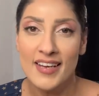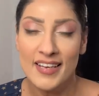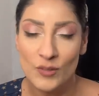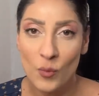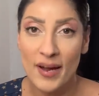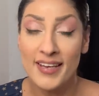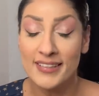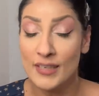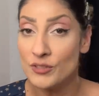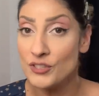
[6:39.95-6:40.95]
in a way
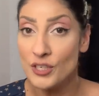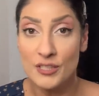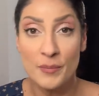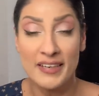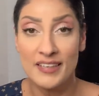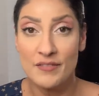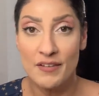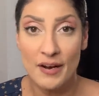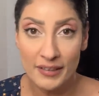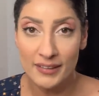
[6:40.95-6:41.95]
that will start to make it
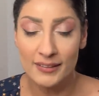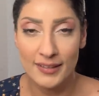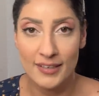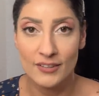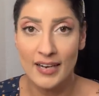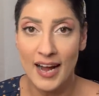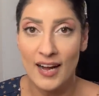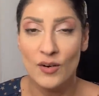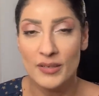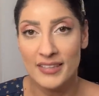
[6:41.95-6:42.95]
very clear
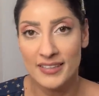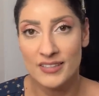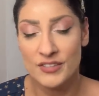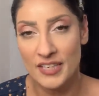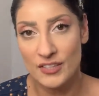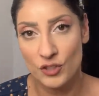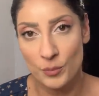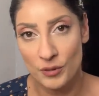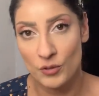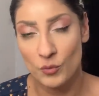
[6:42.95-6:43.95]
how it is that Jupiter